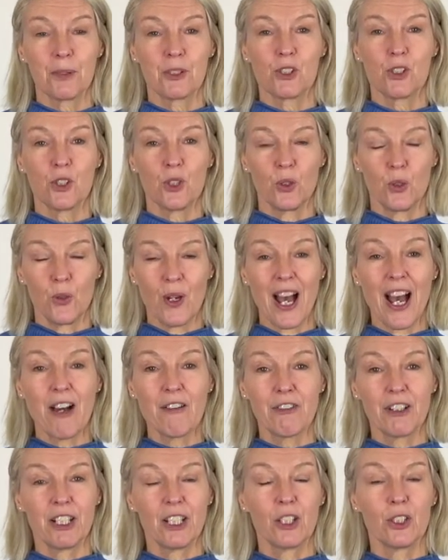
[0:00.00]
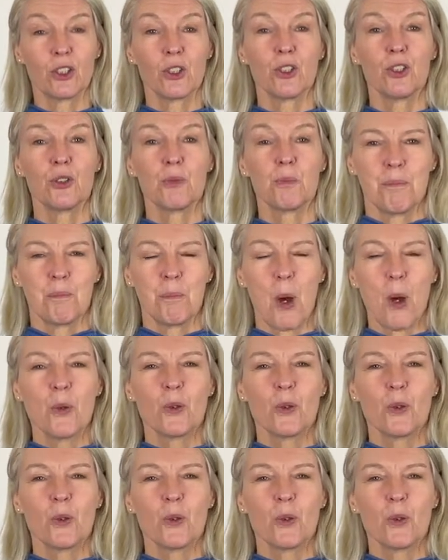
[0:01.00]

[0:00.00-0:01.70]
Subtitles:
to having a good bow